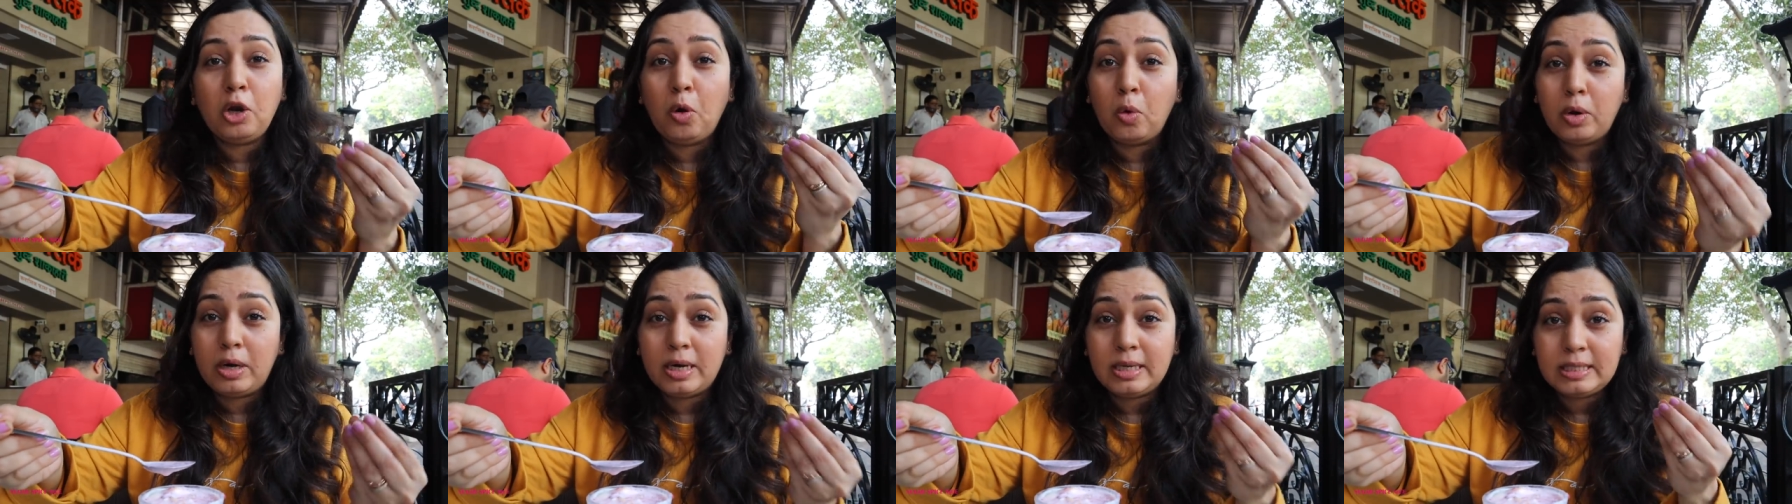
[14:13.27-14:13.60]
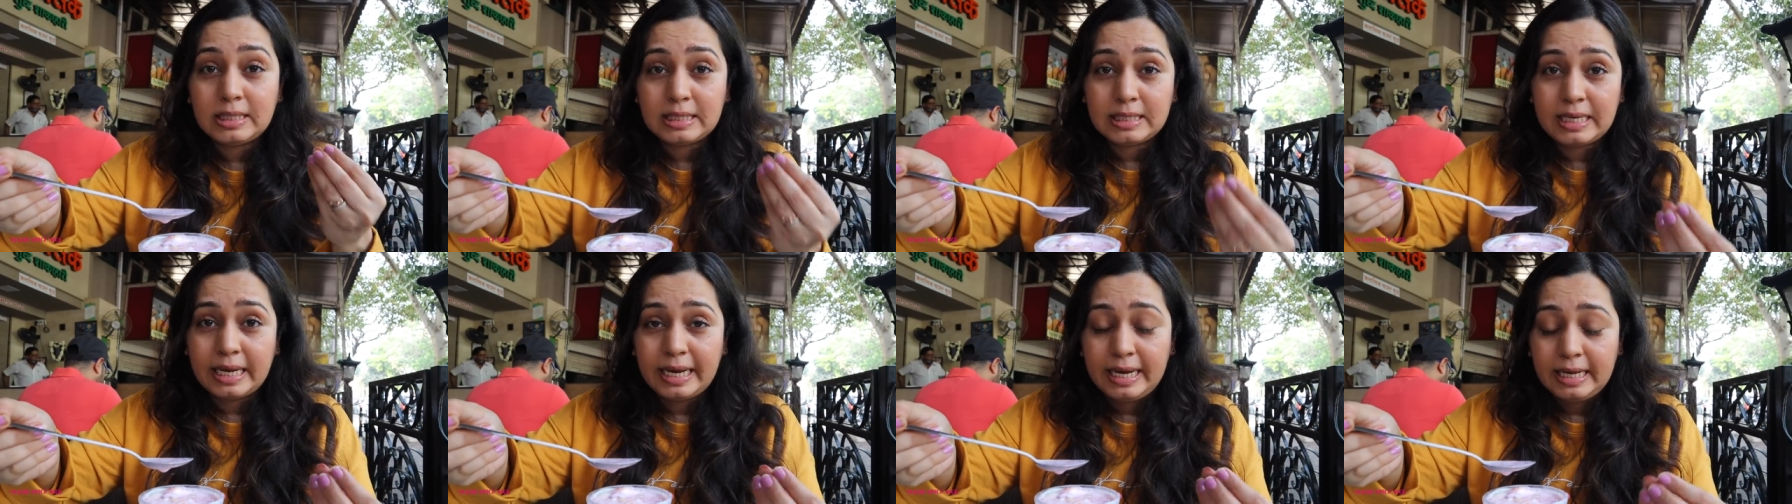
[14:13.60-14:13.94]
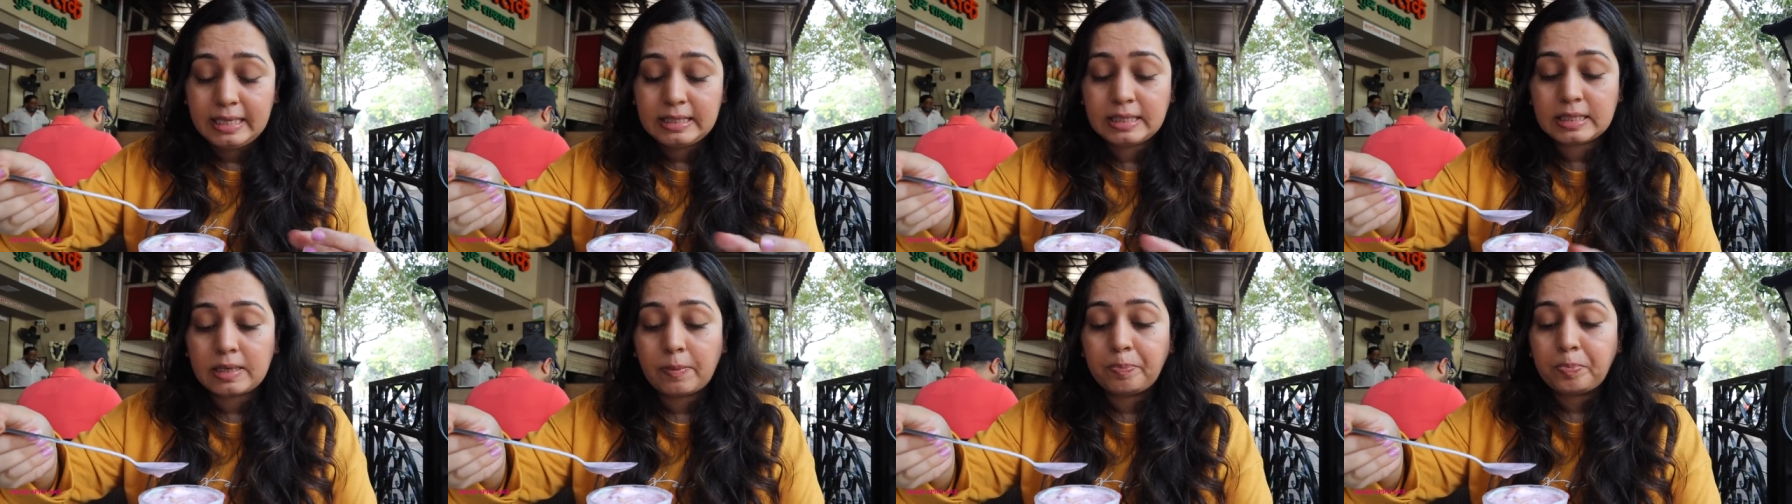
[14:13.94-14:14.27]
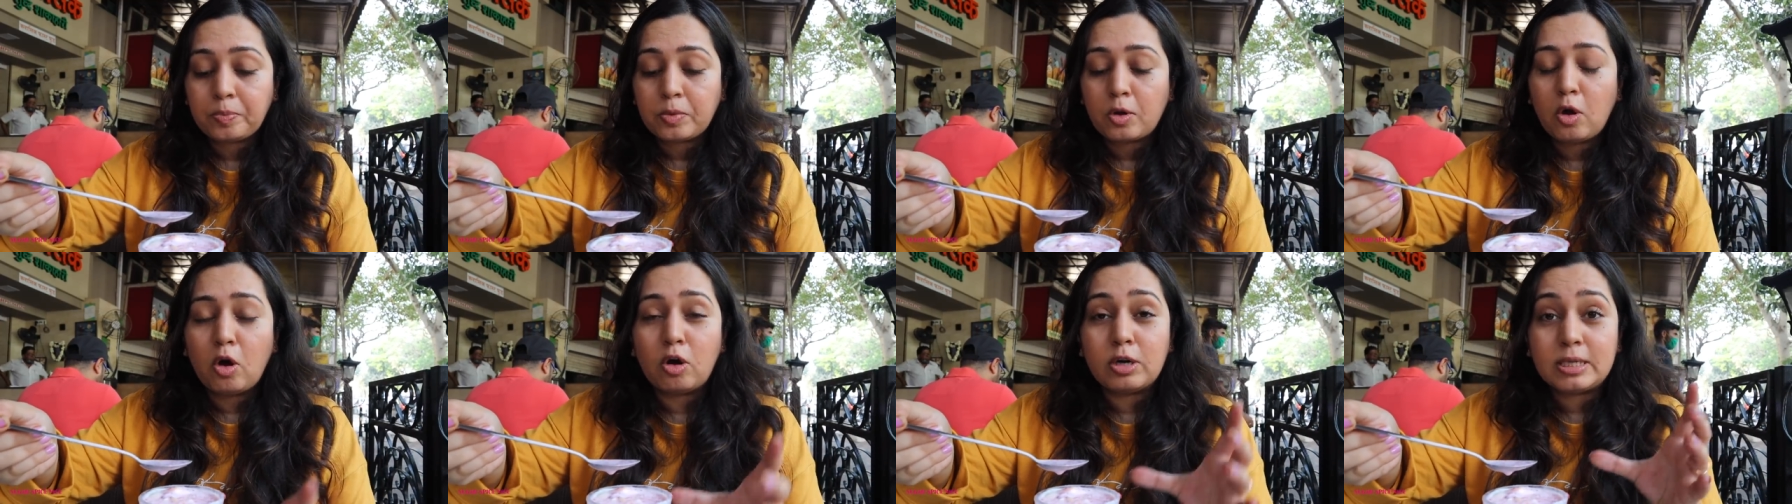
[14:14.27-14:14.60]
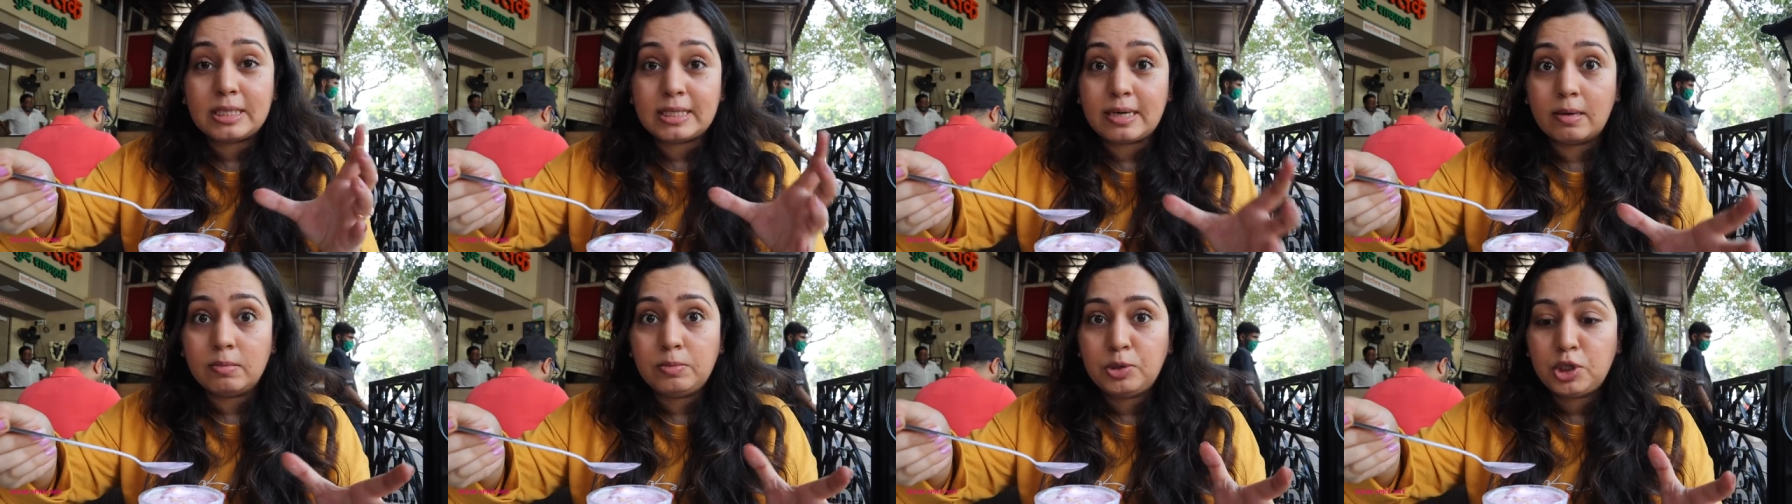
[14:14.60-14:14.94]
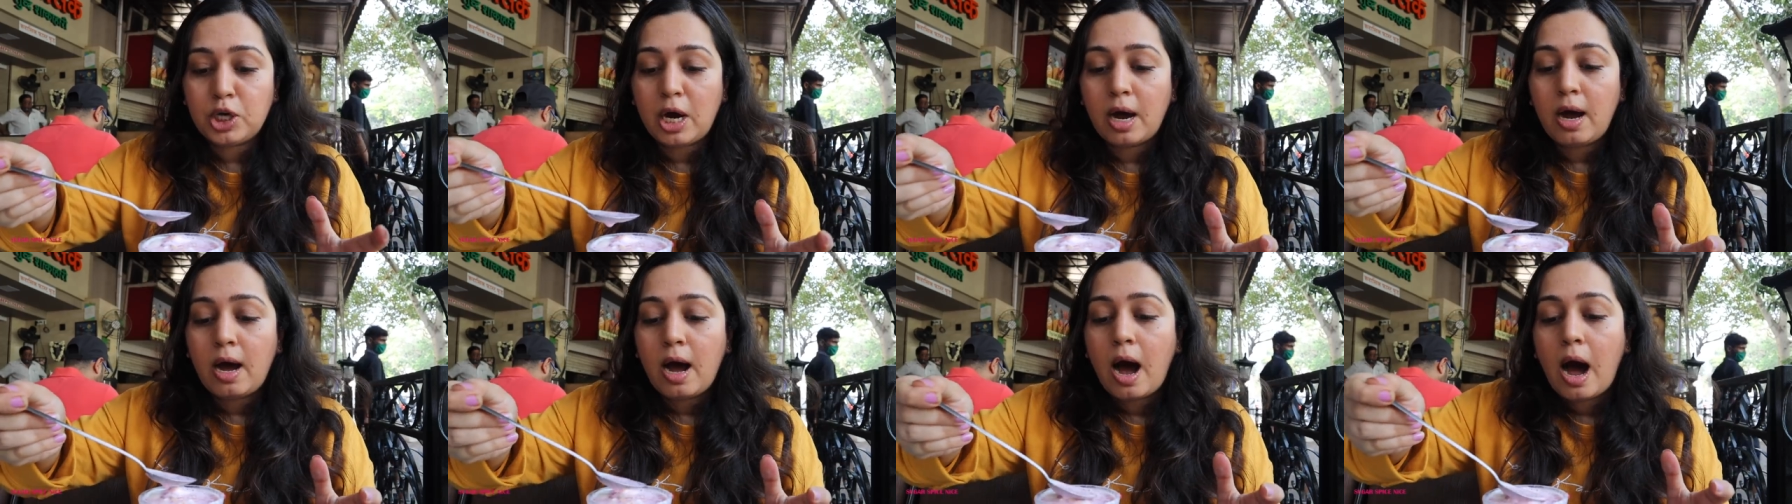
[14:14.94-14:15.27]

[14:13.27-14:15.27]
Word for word: Lotus seeds or sabja